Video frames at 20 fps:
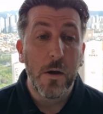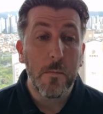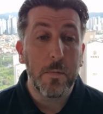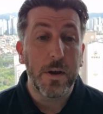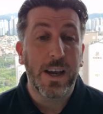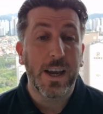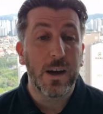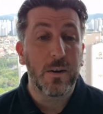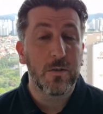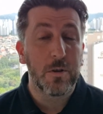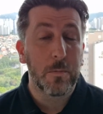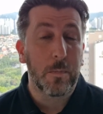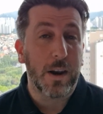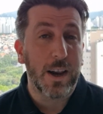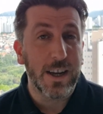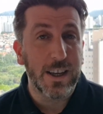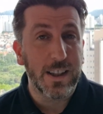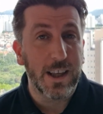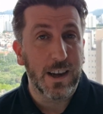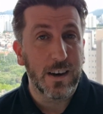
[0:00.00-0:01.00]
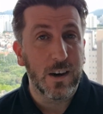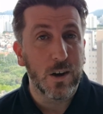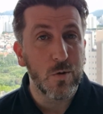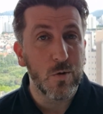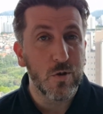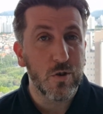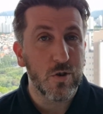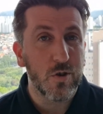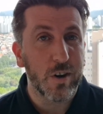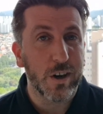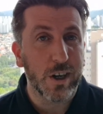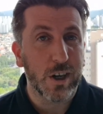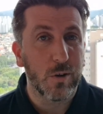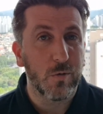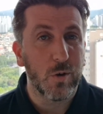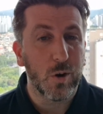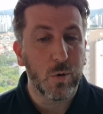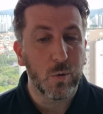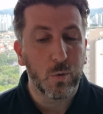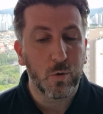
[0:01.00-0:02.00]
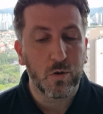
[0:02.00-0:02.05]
being able to play that lone striker role.